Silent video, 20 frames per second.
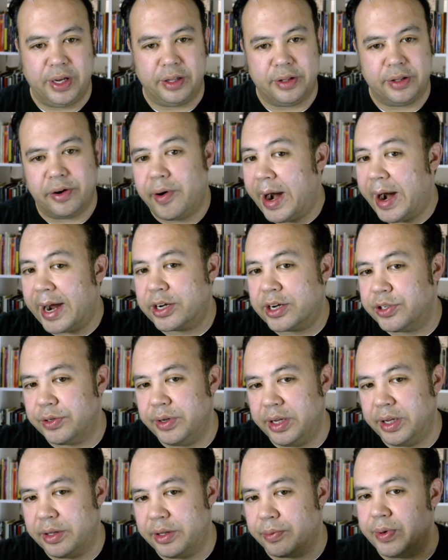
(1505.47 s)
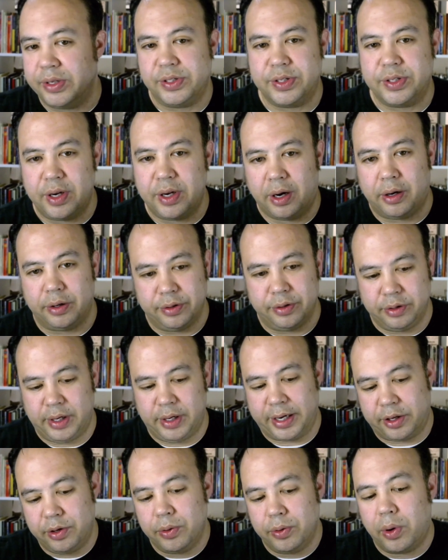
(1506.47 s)
They're actually the result,
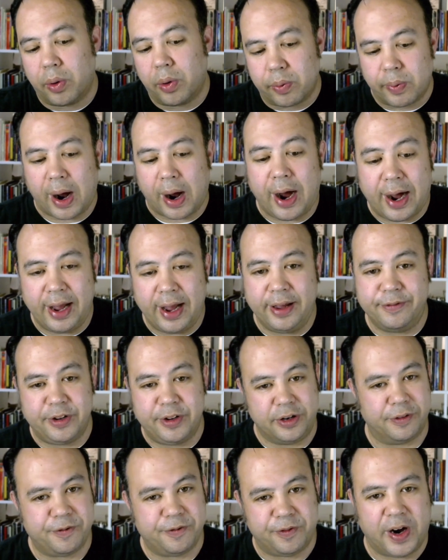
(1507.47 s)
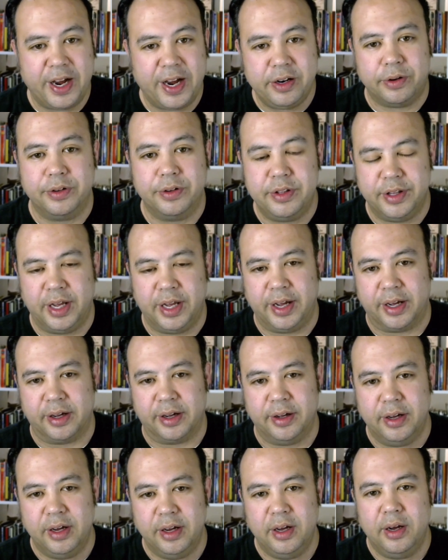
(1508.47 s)
like you arrive at a final
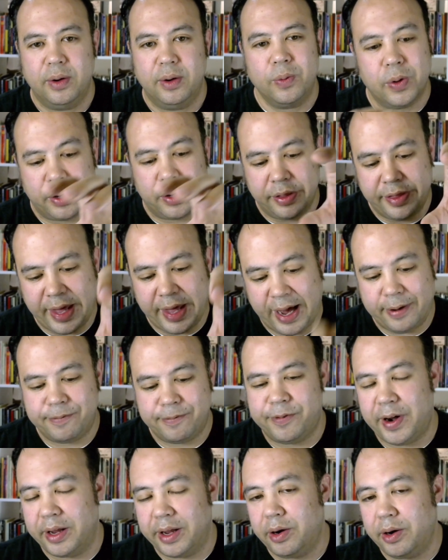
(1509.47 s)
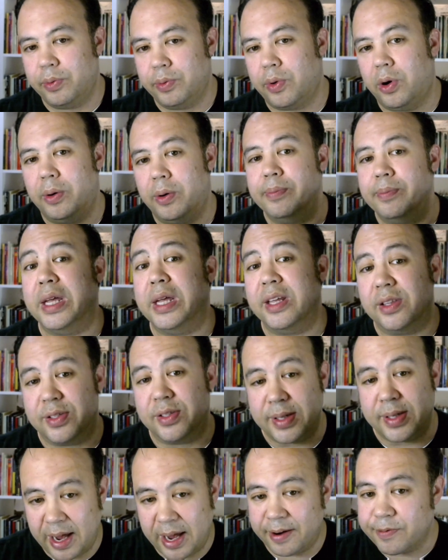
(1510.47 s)
thing where that final role
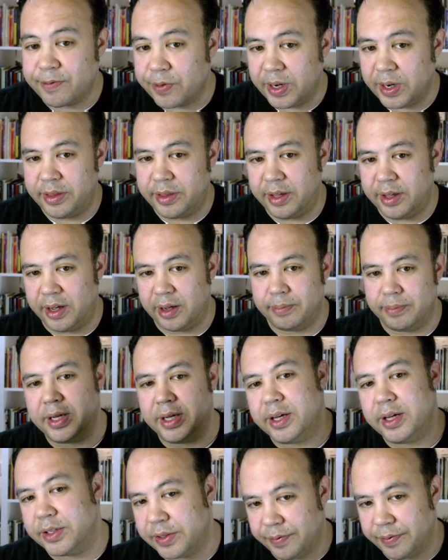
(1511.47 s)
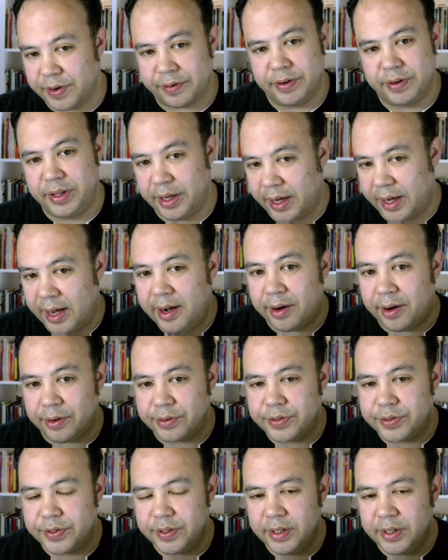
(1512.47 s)
means everything because of everything
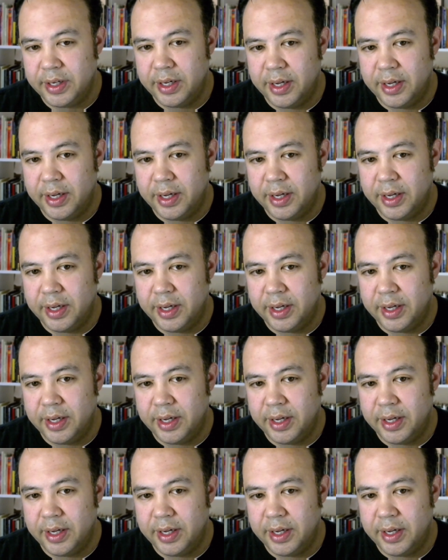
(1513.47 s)
else.